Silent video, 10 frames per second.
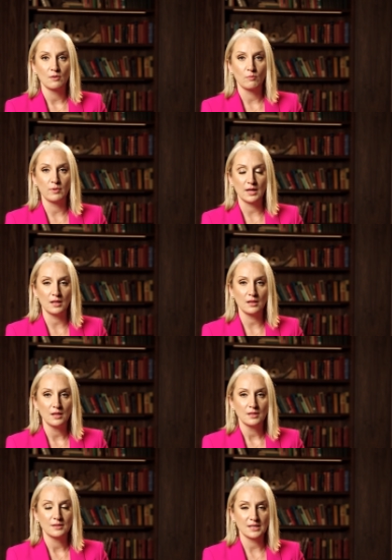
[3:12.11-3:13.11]

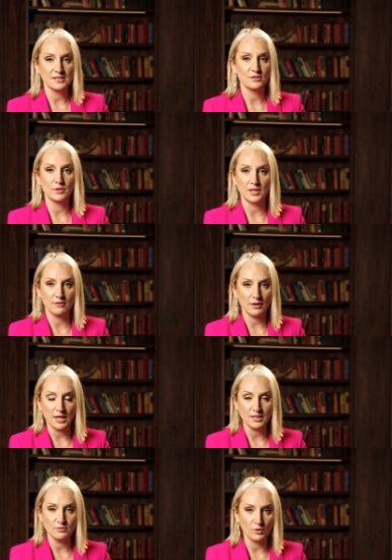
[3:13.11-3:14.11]
well, that's really
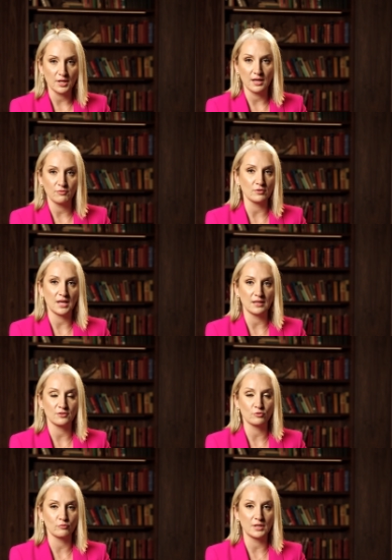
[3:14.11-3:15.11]
great. What have you done
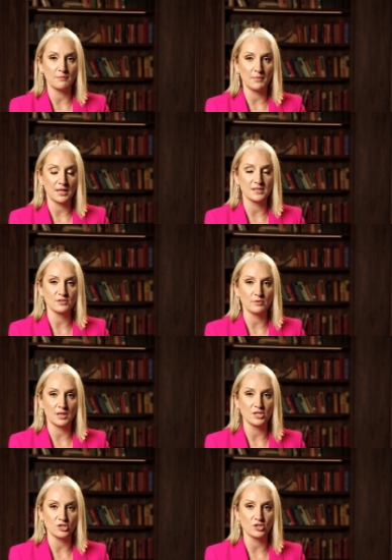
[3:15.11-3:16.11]
to really make this
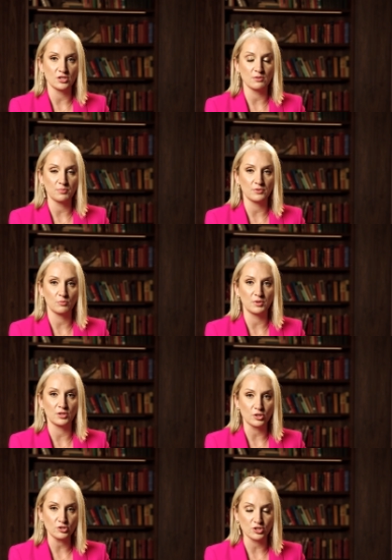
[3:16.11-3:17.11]
relationship to be
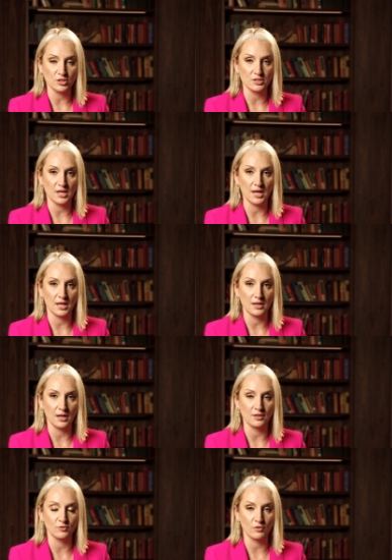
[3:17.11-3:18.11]
nurtured
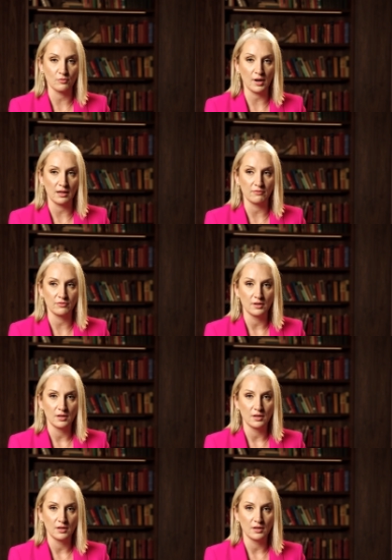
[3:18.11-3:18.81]
and to thrive?